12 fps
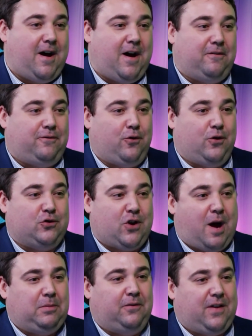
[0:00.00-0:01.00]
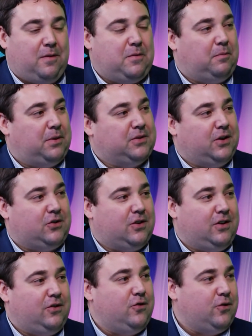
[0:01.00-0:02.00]
for a job development position
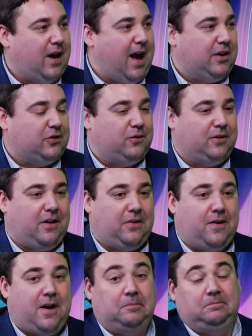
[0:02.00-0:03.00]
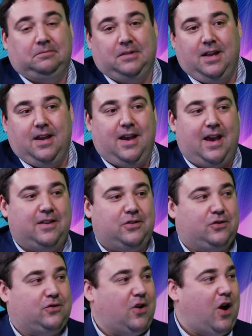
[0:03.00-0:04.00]
in Newcastle, and I thought, hey, this
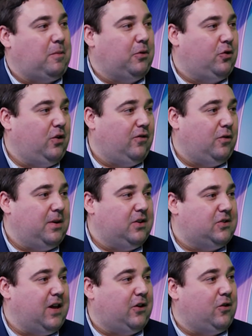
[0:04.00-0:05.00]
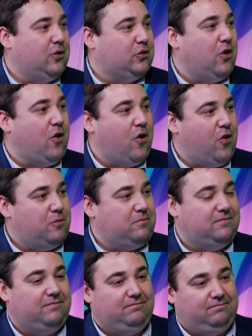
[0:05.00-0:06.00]
is an opportunity for me to stay close to home,
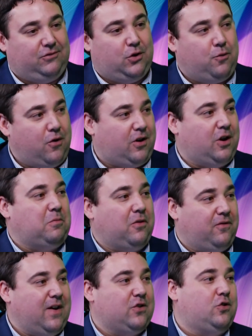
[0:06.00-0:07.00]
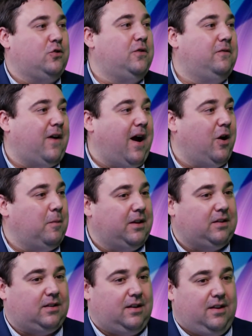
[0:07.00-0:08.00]
to work in a professional
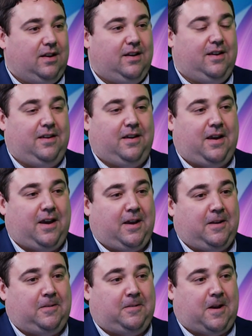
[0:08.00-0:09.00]
environment, and